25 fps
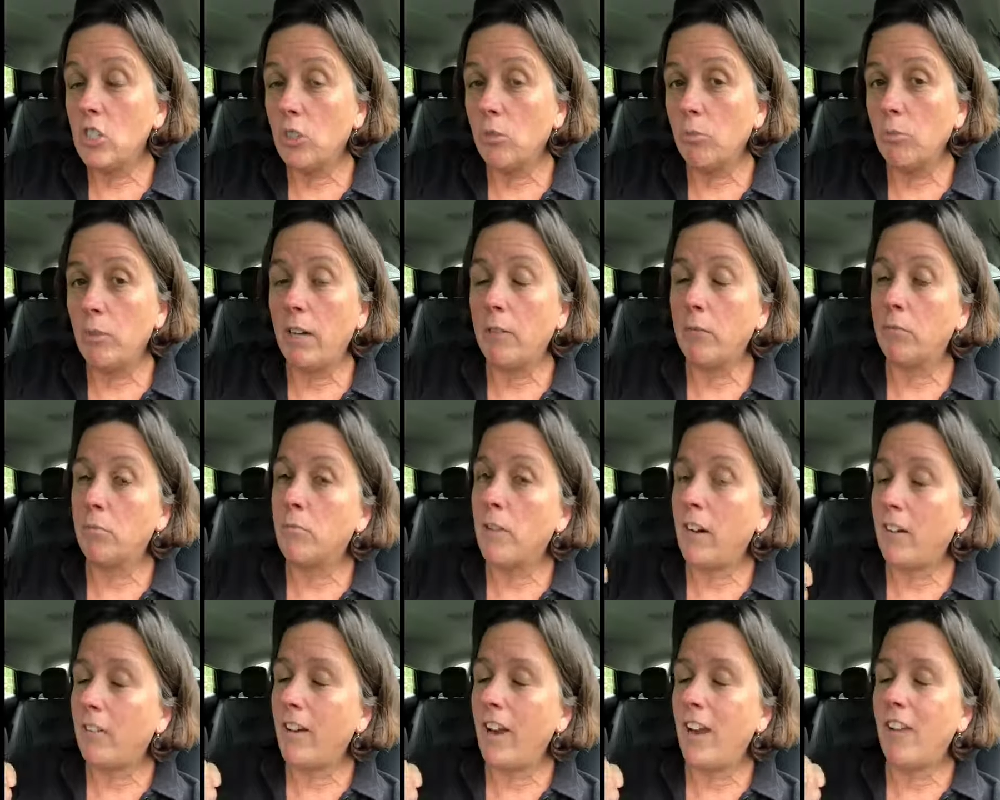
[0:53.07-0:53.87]

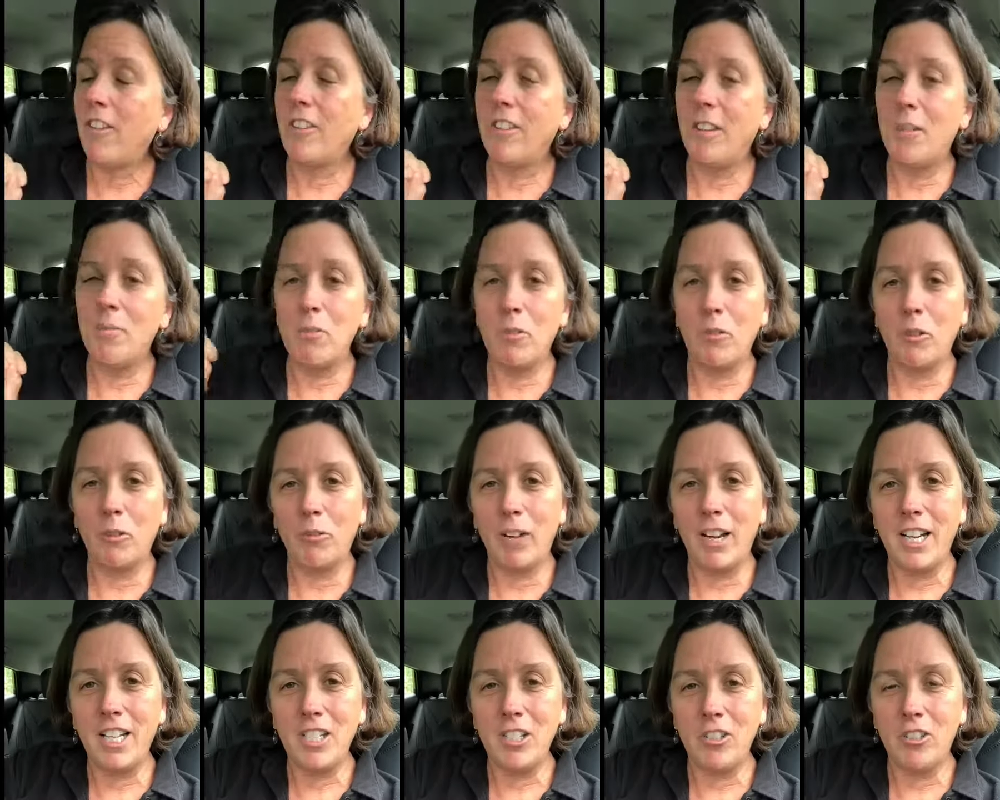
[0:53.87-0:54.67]
rather than moving
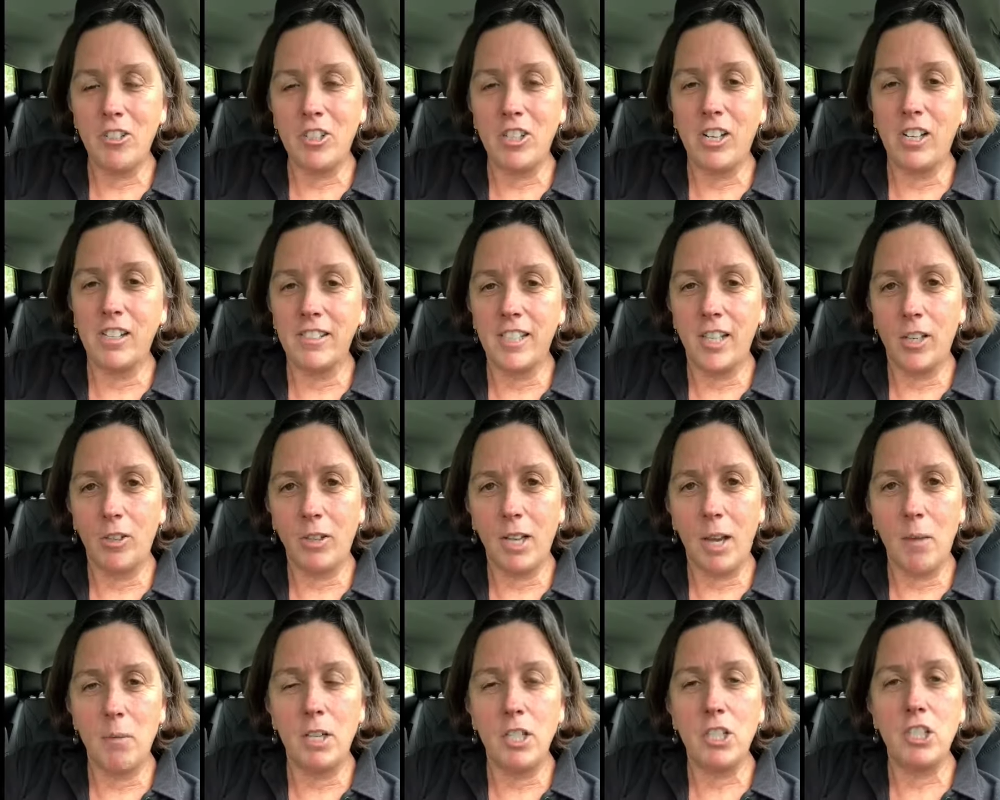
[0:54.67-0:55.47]
right to your child and saying,
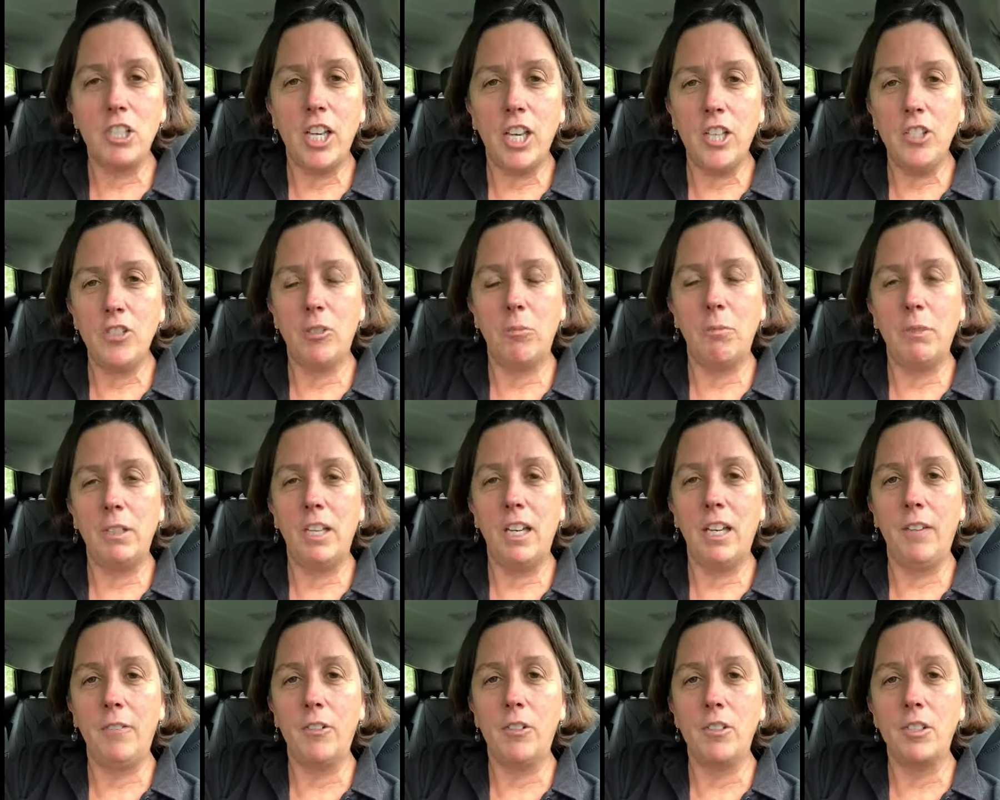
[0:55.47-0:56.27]
okay, I'm going to change your
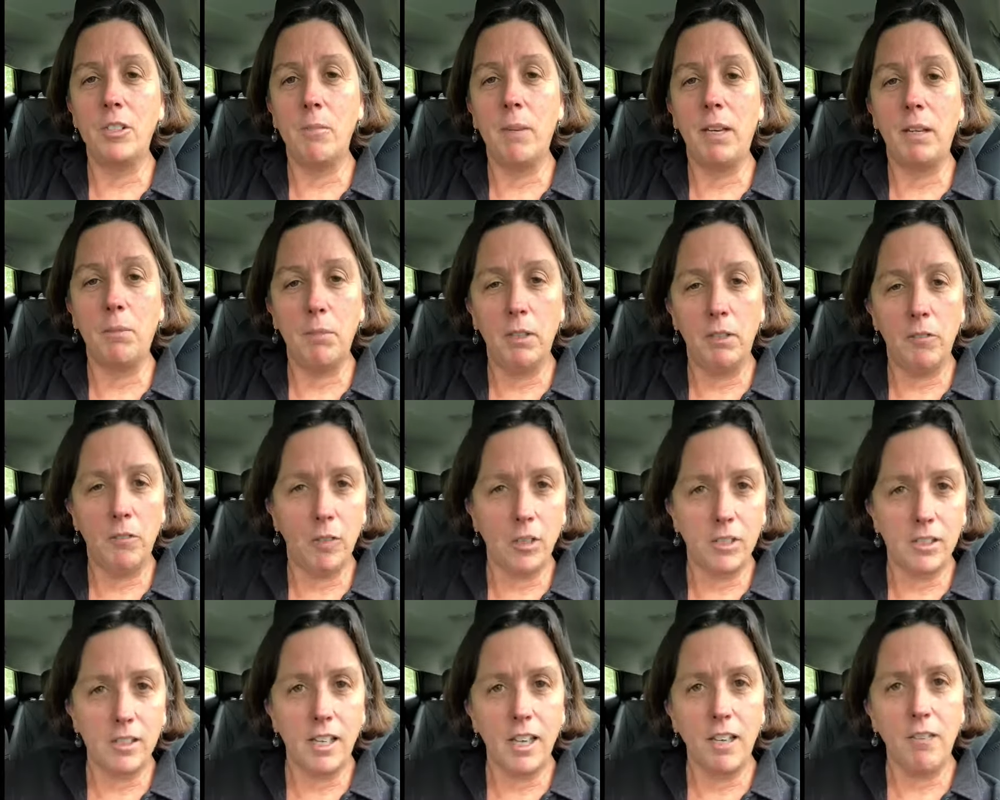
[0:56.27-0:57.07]
behavior to make me
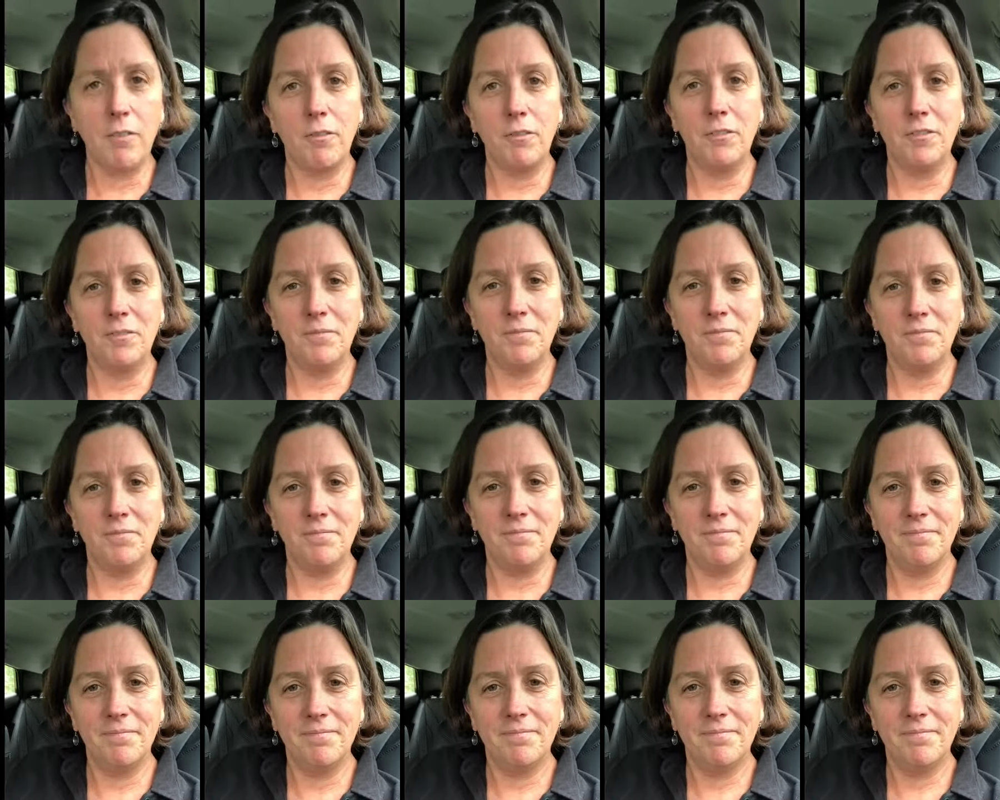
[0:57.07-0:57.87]
feel safe.
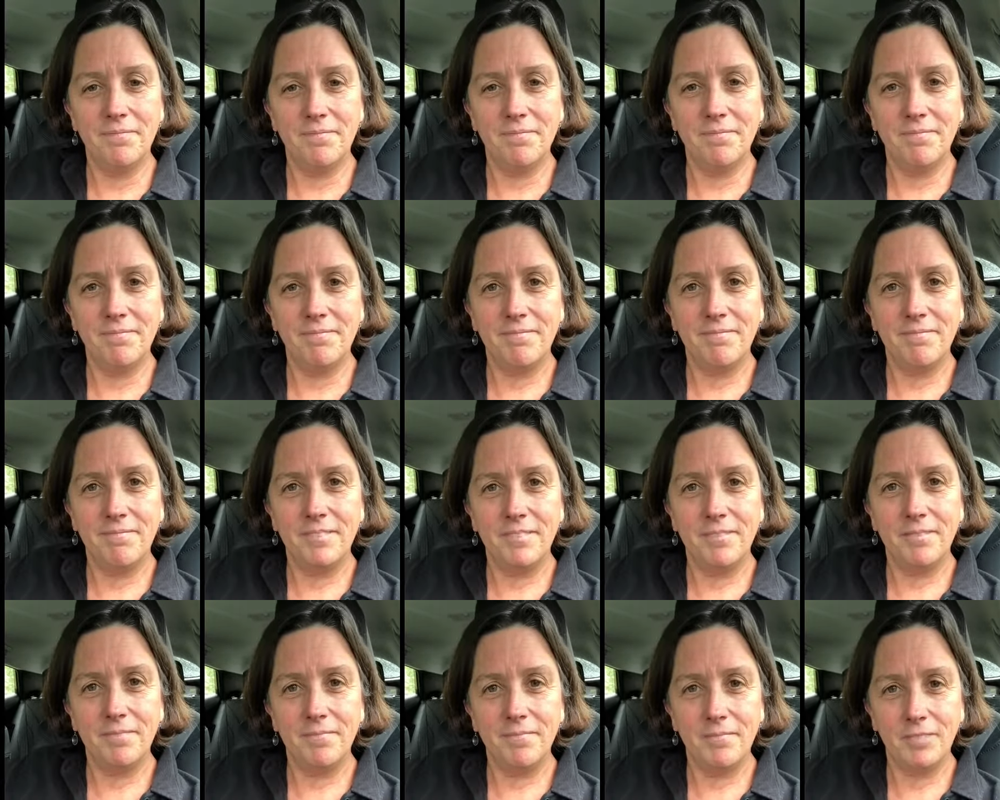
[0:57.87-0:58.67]

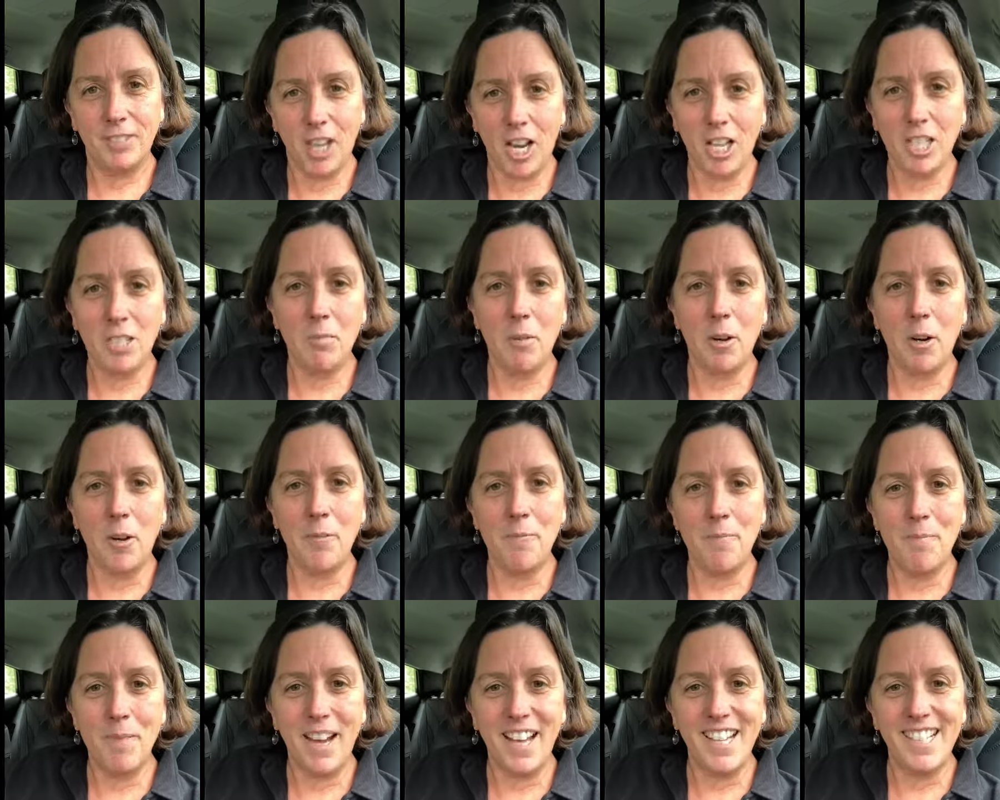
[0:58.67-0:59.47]
Talk tomorrow.
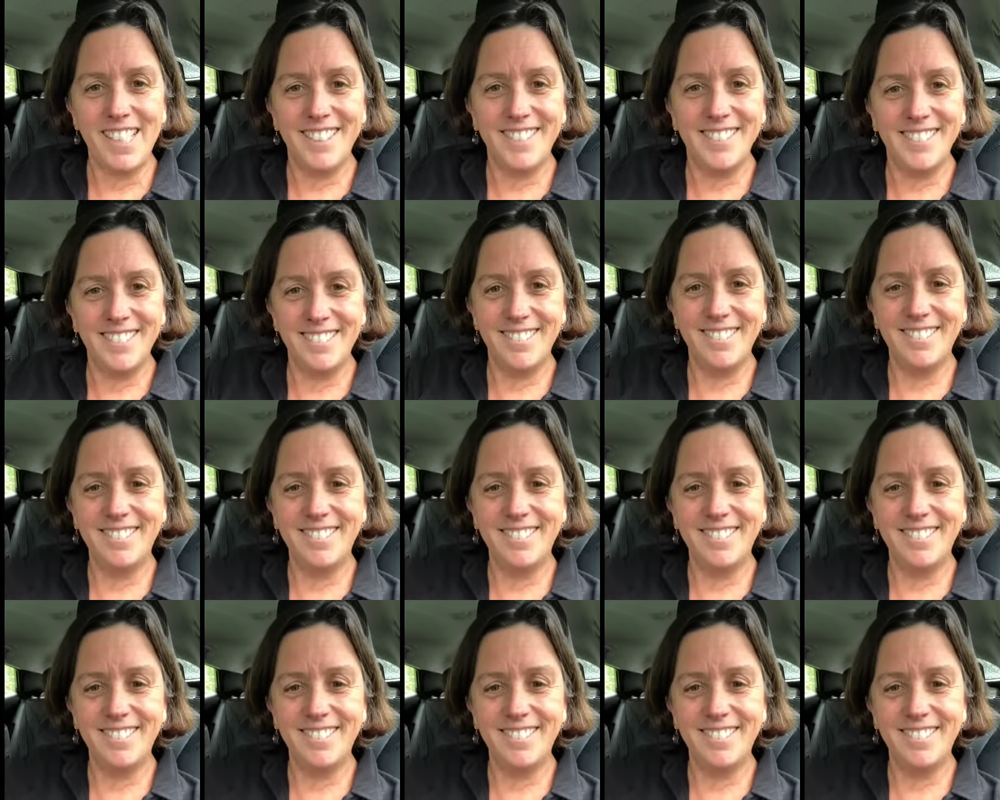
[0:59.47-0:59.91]
Bye.